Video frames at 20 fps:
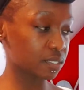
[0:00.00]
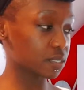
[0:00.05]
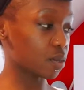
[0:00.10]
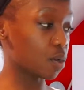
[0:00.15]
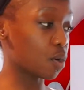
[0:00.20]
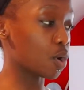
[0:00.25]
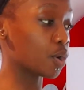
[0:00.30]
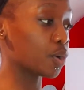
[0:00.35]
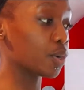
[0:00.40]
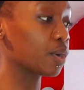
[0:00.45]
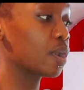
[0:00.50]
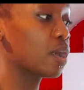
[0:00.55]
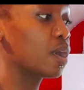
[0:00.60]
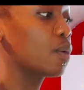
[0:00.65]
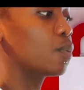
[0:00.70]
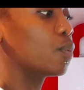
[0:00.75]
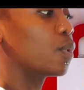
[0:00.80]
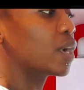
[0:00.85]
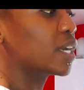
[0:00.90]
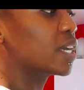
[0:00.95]
on
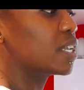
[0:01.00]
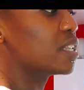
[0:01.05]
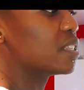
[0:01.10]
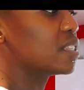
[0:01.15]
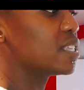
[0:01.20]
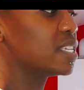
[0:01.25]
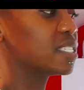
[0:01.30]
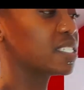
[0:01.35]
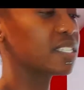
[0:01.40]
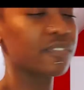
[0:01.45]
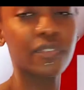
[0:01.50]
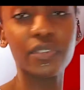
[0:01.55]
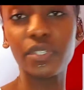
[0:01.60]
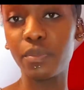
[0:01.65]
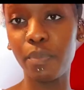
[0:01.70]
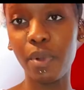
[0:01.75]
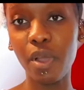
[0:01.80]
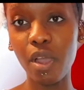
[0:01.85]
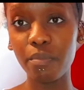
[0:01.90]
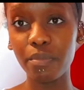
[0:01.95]
working in these different
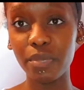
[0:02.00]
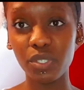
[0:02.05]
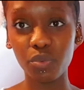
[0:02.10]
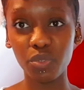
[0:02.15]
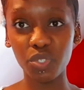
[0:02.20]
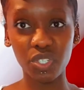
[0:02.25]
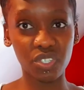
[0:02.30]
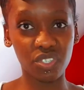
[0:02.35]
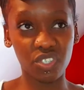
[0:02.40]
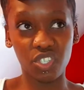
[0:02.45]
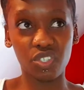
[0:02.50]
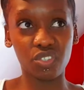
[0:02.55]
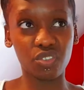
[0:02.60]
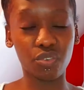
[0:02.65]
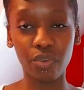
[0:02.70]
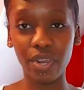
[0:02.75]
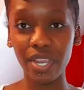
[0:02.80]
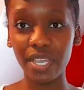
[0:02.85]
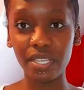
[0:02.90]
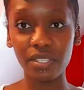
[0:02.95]
departments, which is just
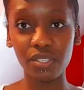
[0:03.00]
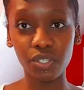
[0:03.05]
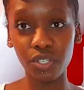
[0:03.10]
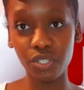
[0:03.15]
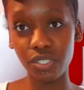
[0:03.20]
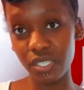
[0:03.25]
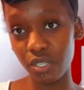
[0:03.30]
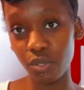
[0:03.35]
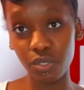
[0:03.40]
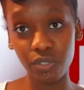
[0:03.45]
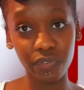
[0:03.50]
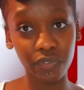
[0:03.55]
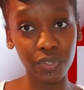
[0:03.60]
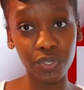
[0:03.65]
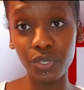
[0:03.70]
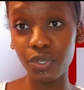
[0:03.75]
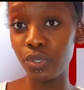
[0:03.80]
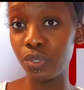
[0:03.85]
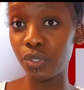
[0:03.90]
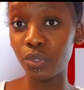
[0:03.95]
great. It's good skills for
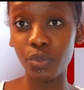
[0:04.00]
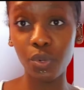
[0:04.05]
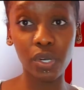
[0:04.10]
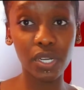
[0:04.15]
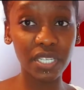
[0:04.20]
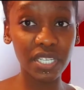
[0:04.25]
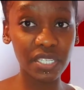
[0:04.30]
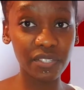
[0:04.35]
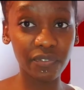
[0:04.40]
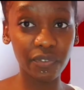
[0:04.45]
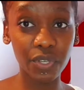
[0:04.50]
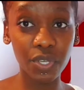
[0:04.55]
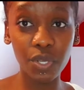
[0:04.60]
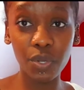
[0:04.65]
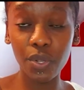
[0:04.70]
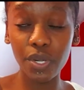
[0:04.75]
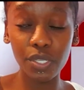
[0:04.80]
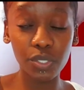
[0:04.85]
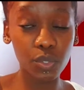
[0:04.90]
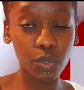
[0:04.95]
you, good qualities for you,
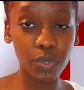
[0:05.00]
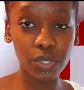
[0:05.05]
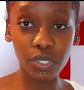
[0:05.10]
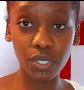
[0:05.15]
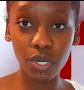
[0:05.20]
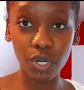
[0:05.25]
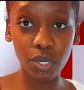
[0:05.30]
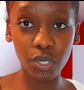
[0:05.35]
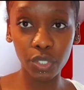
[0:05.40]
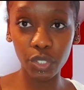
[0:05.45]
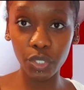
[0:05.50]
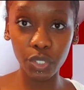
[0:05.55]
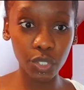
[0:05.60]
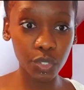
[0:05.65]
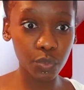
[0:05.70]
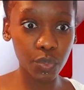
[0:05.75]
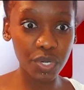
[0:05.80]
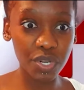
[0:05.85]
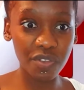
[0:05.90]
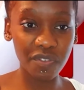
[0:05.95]
and it's always going to look
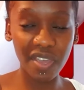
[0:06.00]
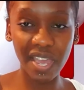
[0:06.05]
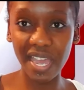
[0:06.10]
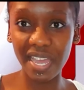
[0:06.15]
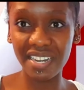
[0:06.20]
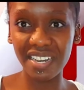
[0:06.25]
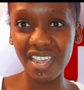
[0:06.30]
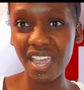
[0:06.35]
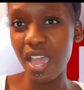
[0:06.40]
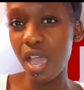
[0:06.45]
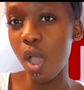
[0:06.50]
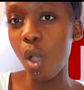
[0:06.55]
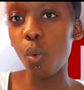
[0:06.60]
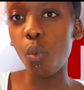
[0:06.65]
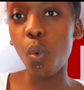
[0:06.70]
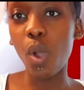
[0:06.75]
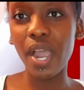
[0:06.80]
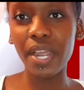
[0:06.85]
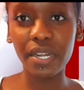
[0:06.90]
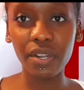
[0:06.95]
good when you've had a
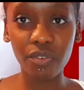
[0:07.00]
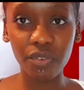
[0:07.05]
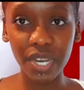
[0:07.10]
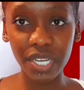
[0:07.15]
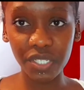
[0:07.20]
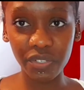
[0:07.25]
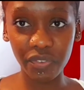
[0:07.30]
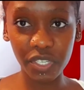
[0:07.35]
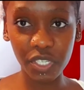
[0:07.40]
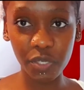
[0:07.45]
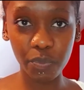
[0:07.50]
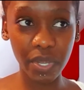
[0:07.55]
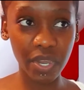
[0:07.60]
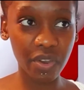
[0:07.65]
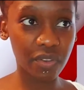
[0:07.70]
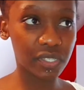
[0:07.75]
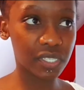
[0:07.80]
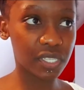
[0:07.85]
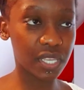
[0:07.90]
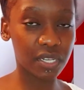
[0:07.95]
wider range of
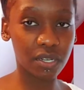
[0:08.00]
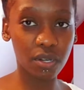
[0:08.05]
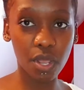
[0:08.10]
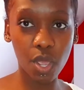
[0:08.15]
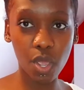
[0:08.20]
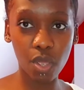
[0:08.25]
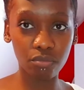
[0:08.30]
experience than